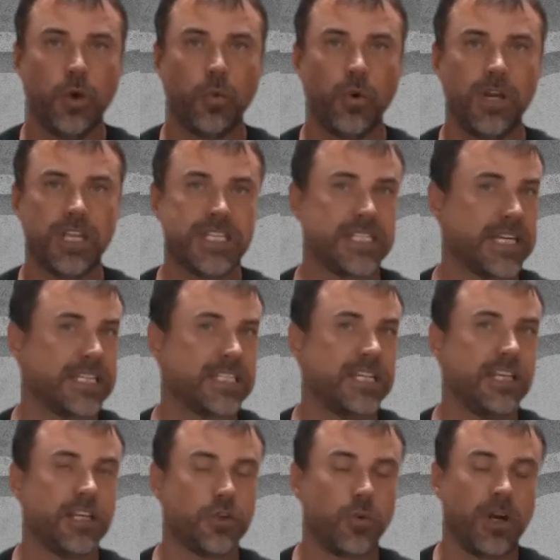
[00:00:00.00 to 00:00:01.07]
with
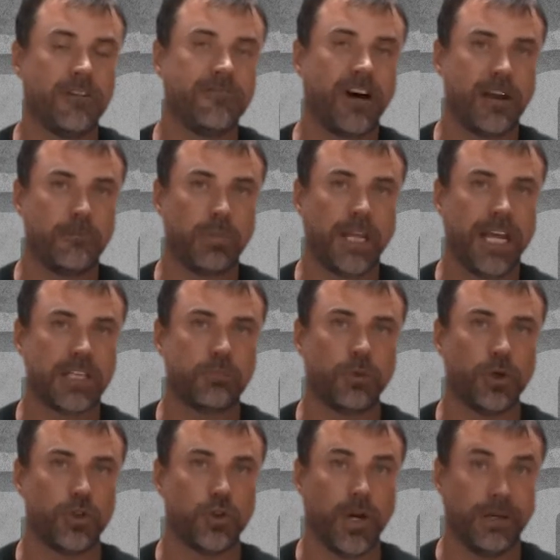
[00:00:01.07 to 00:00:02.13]
16 to 25 plants
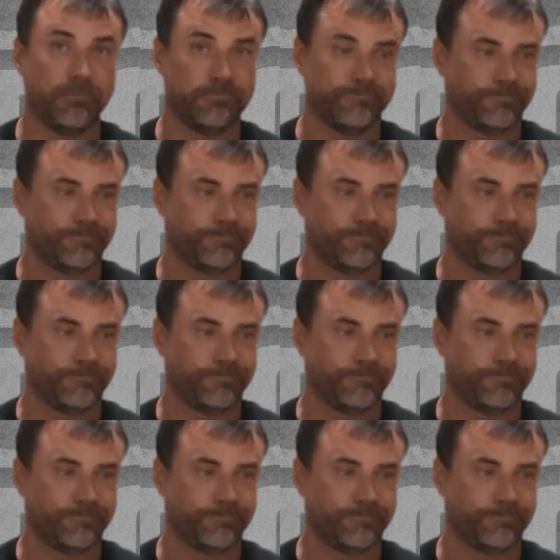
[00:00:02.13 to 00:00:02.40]
per tray.